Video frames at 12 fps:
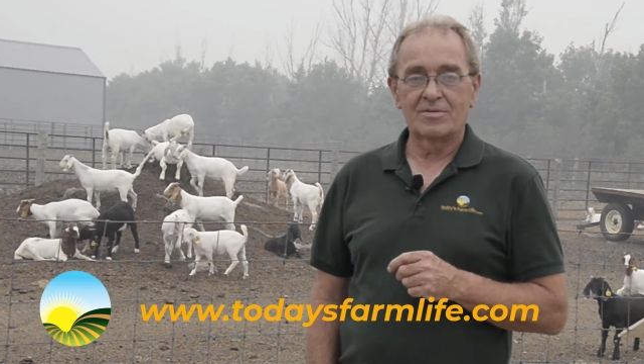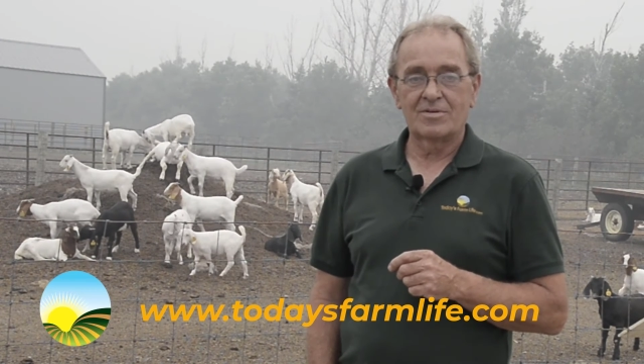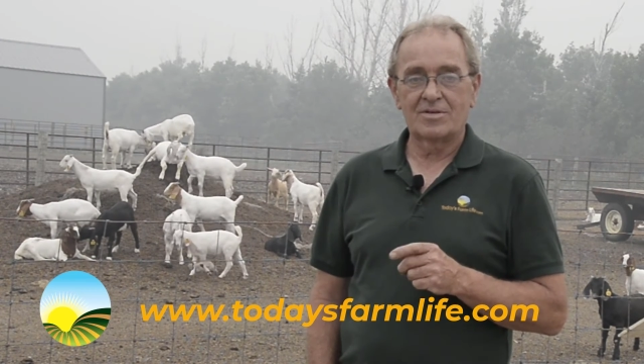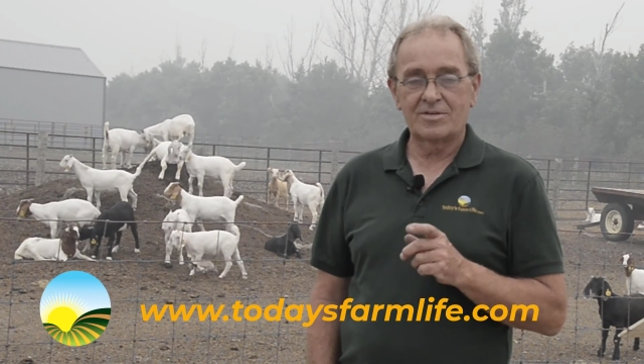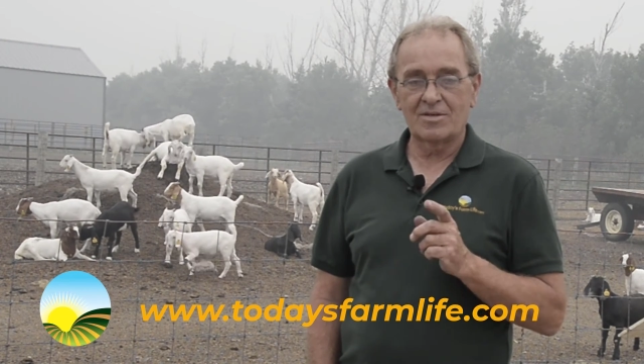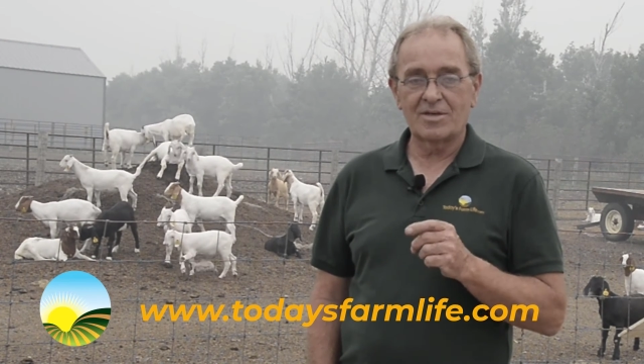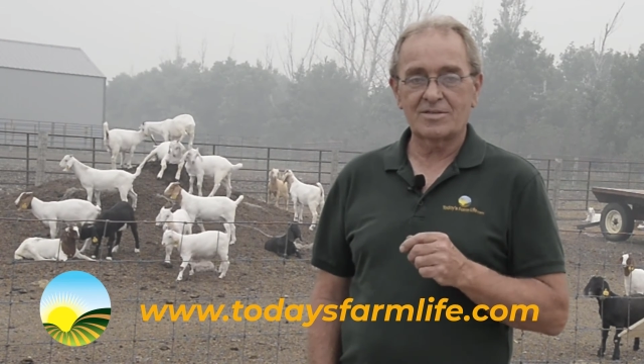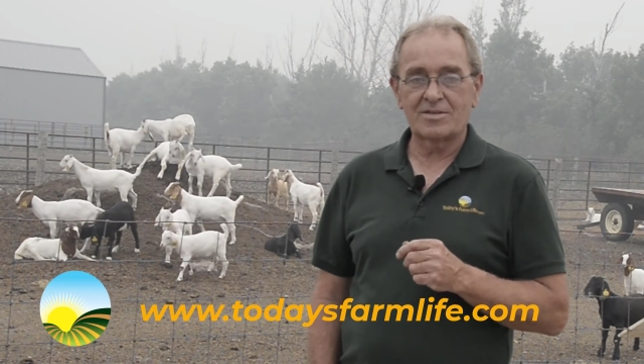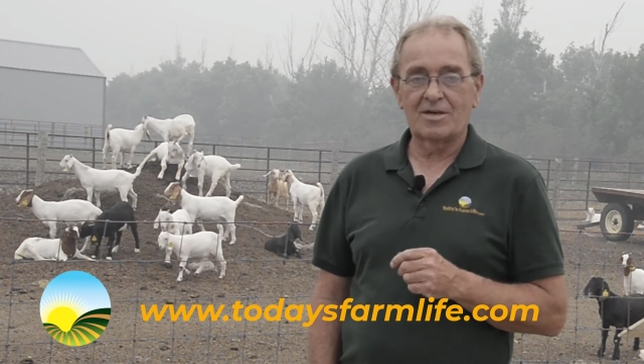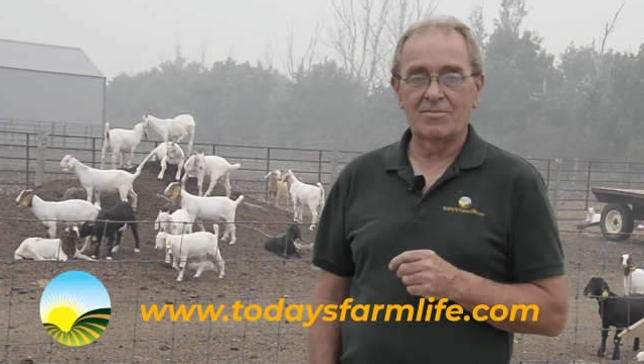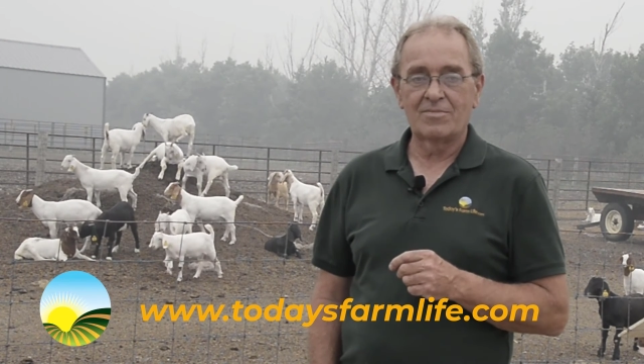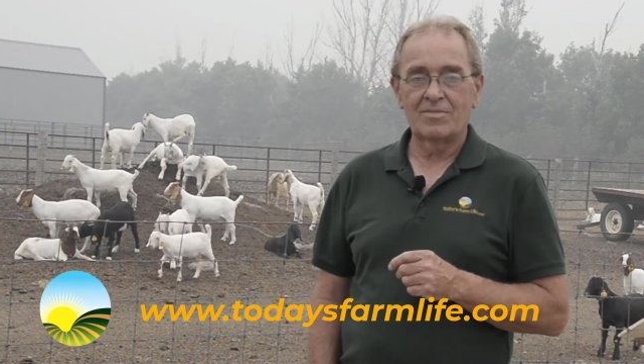Until next
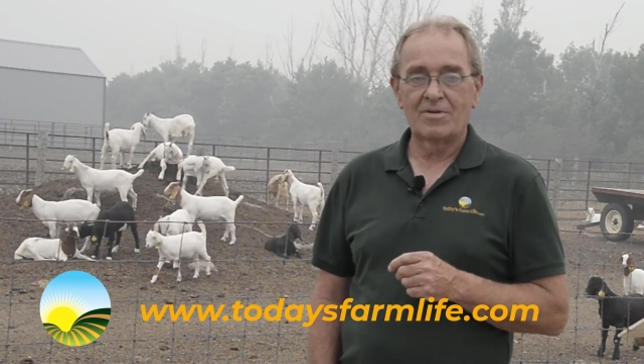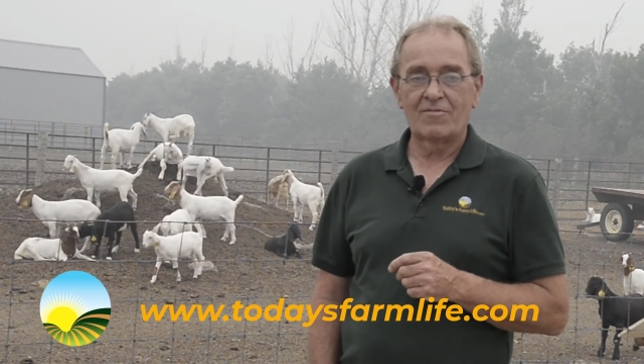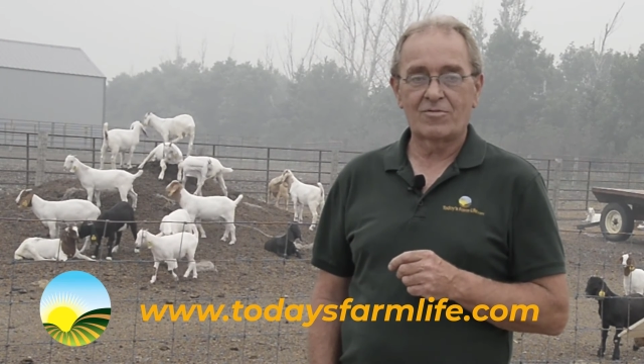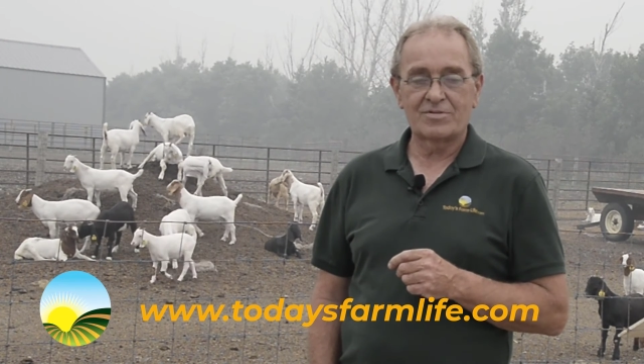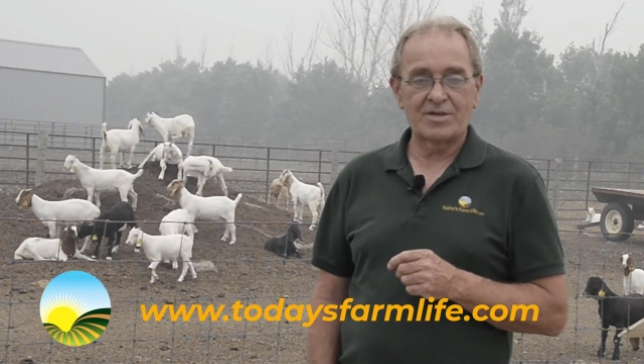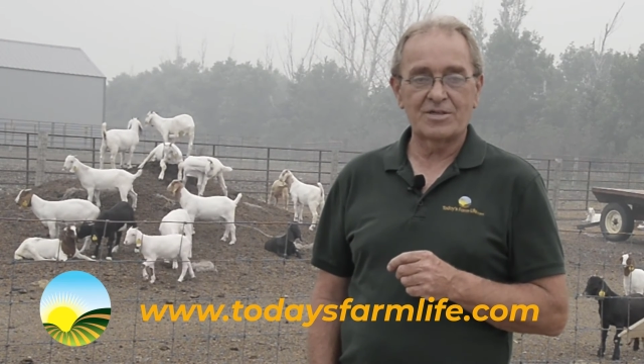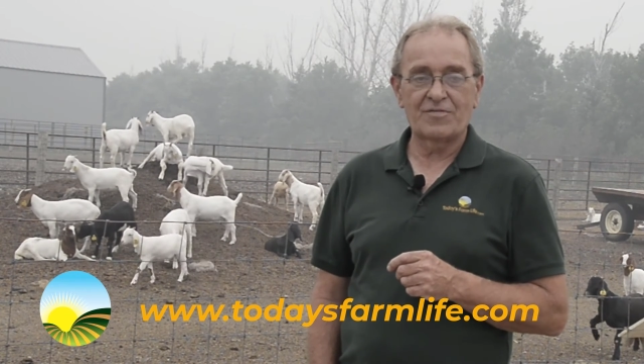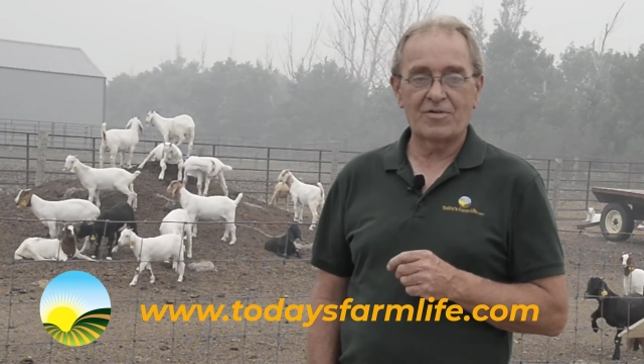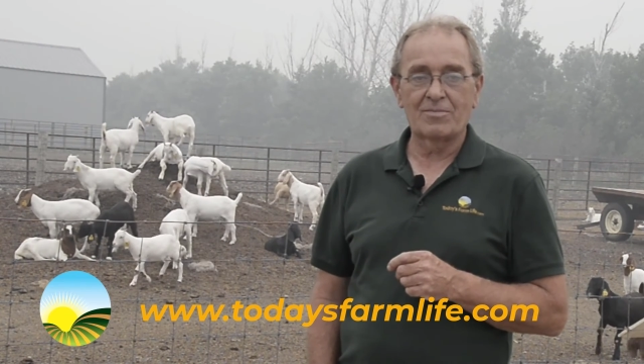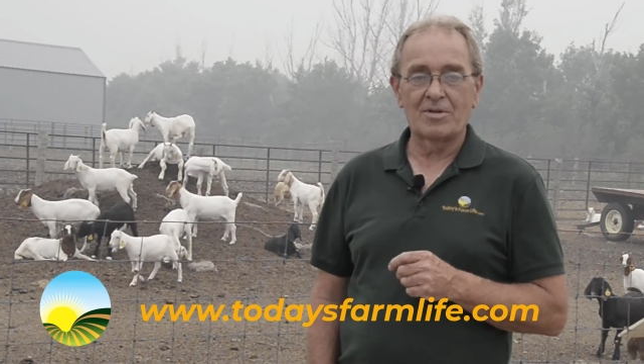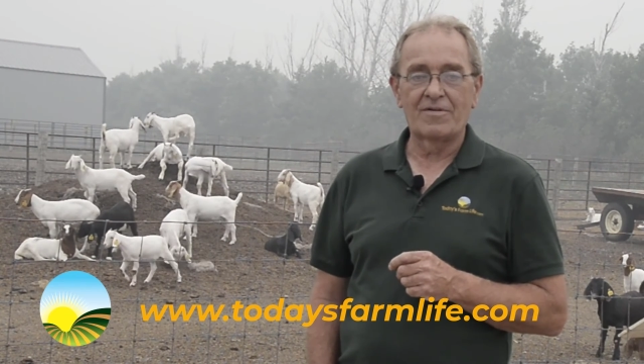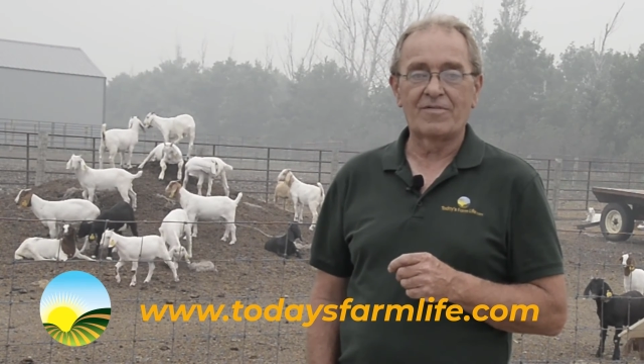time, for today's
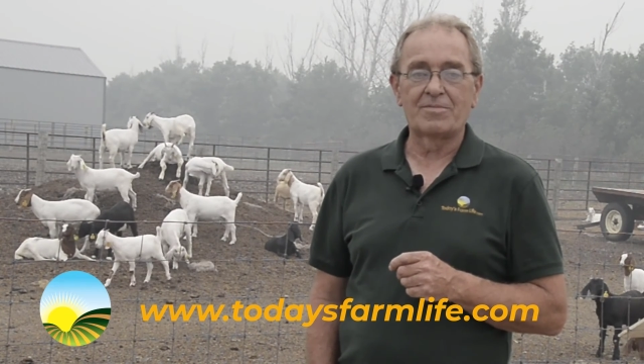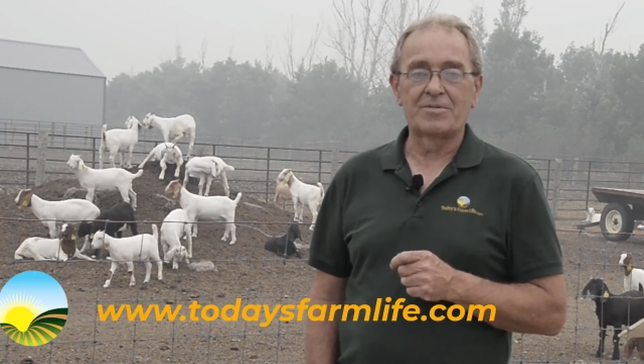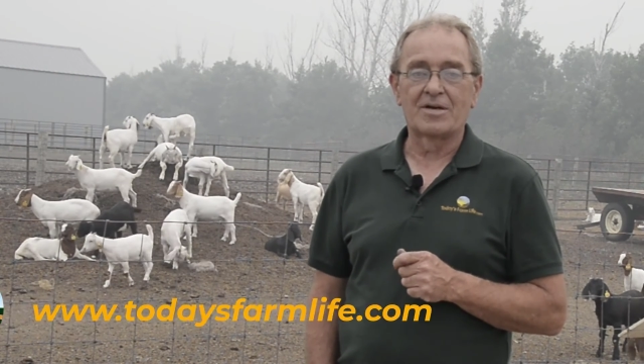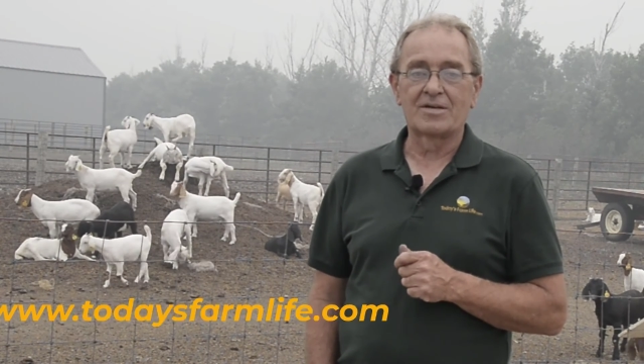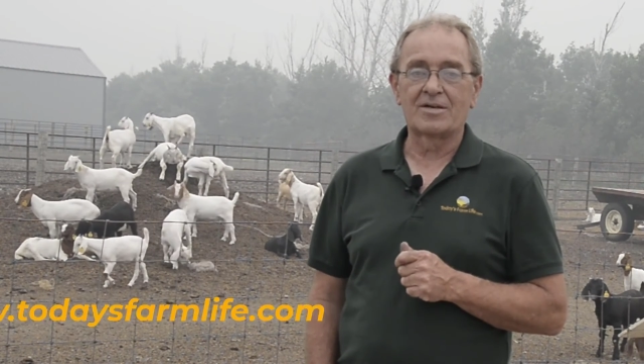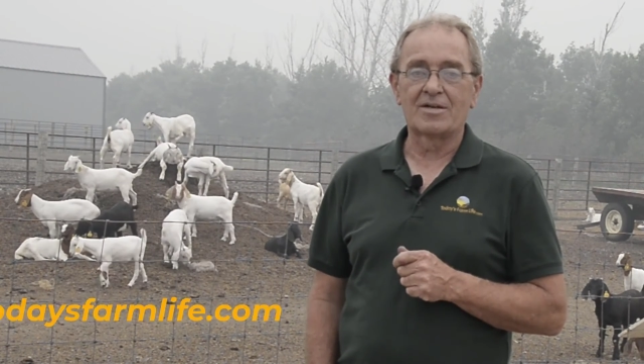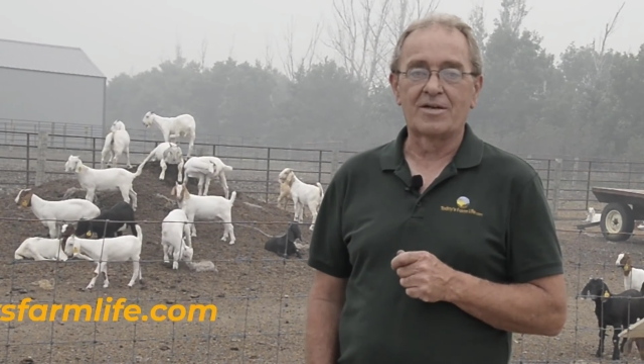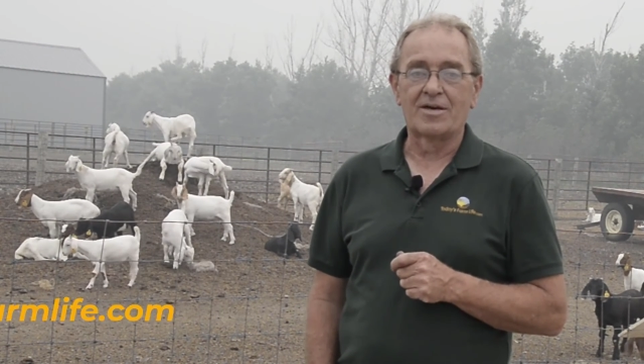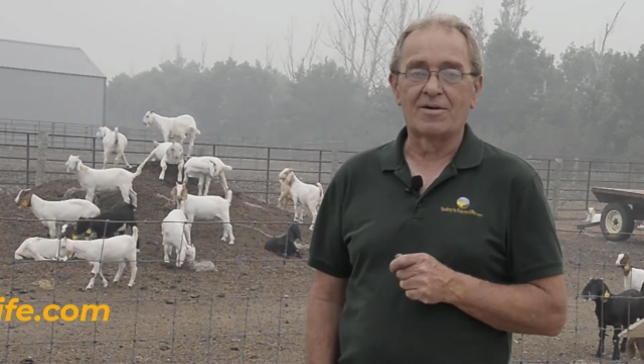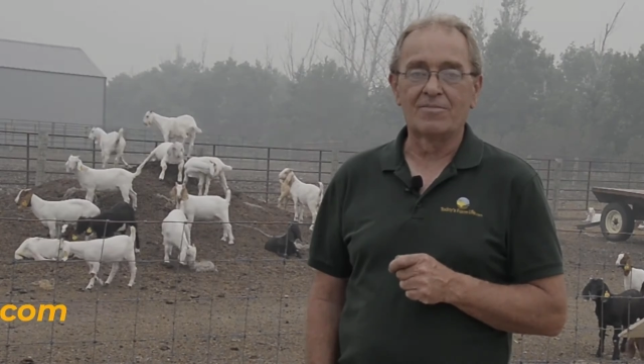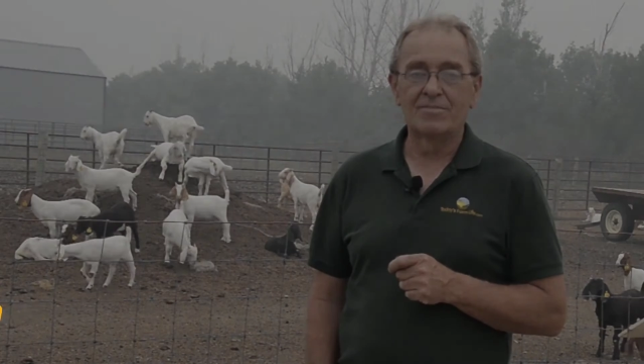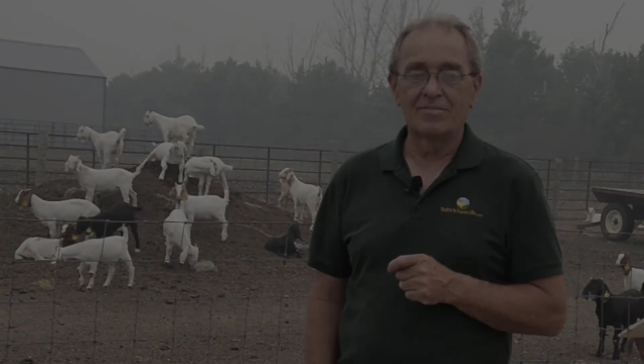Farm Life, I'm Doug Cunningham.